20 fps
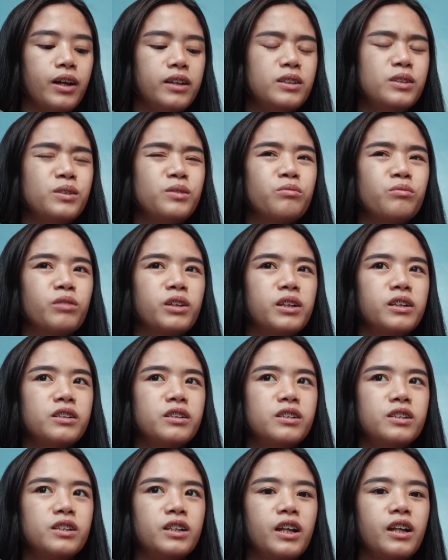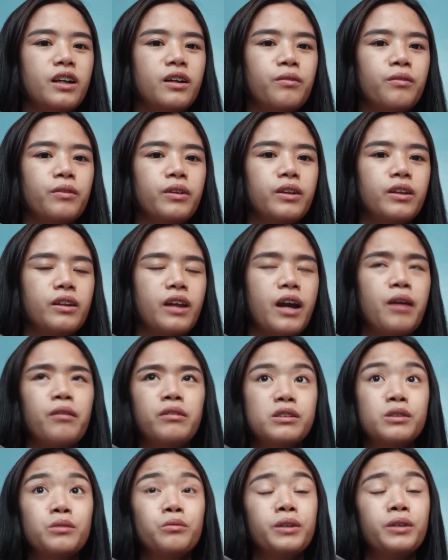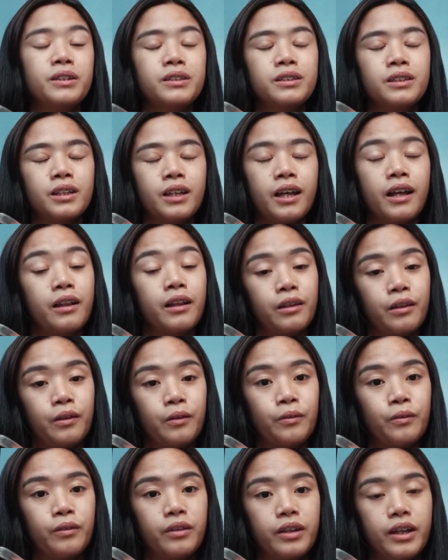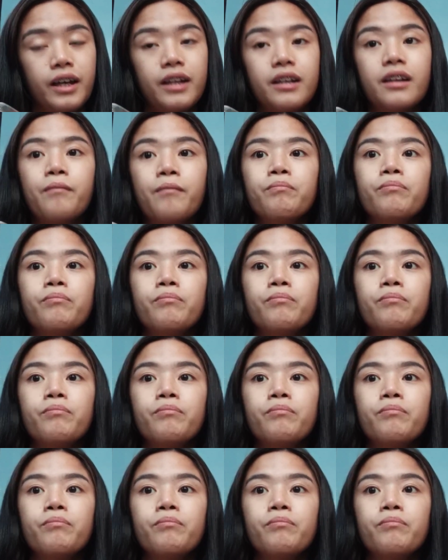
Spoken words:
I just want to tell you that